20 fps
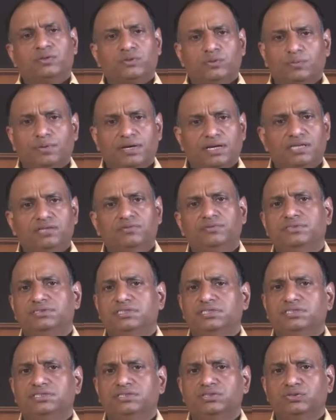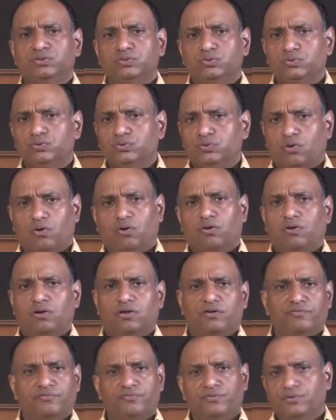So my invitation to all
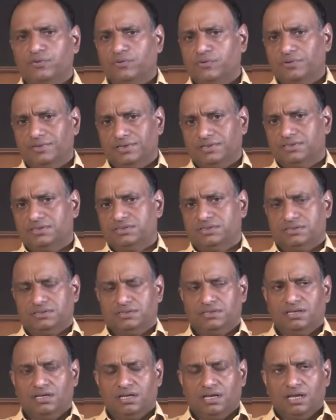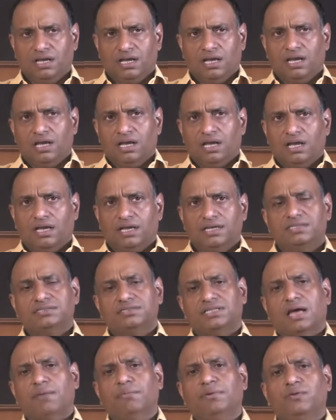of you is,
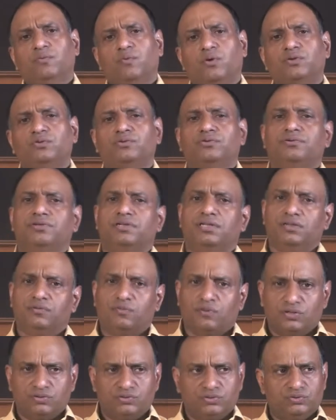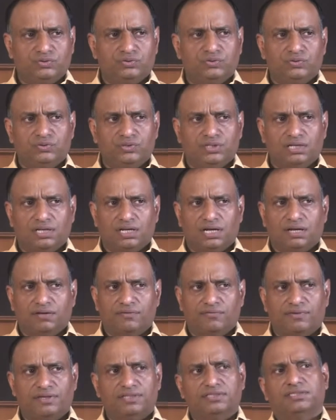examine what you really want to do in
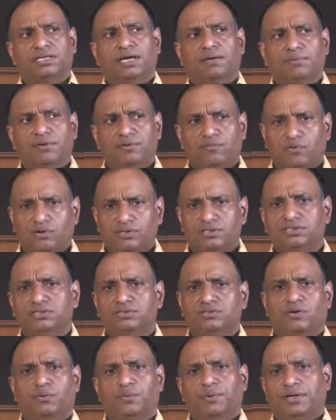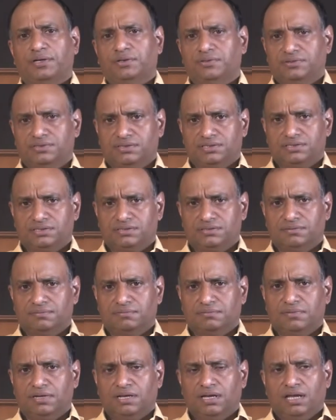life, examine what is your value
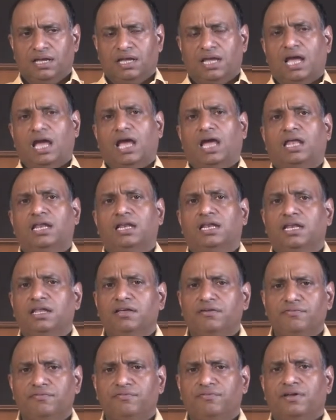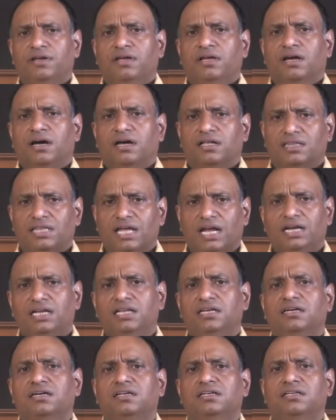system, and live
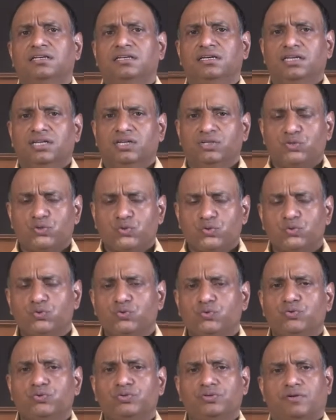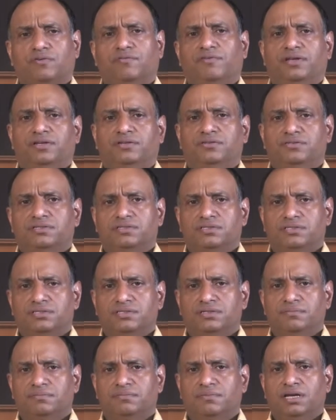authentically true to your value
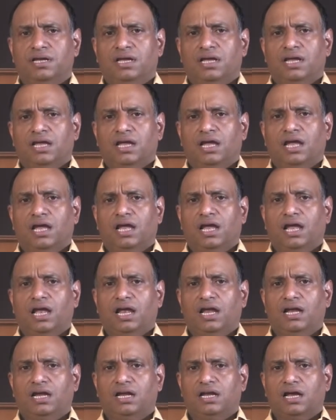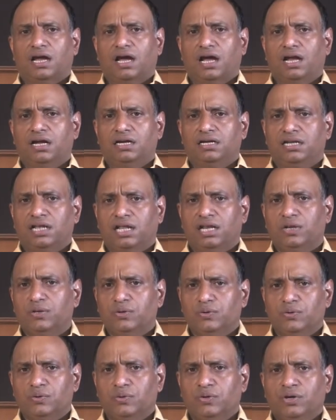system, and I tell
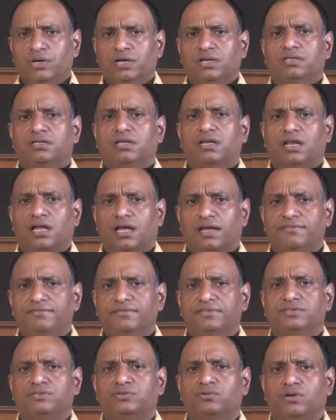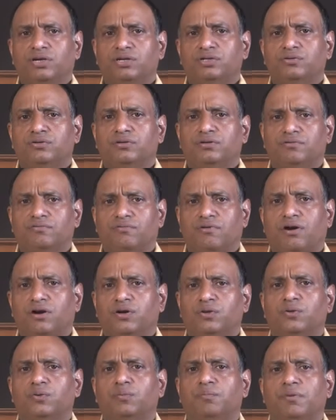you, the life is going to
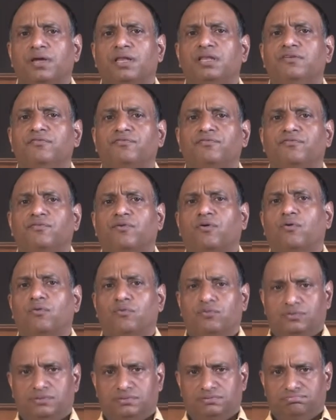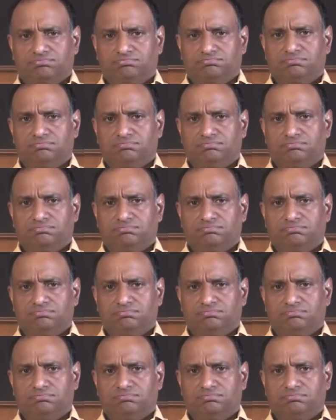reward you many-fold.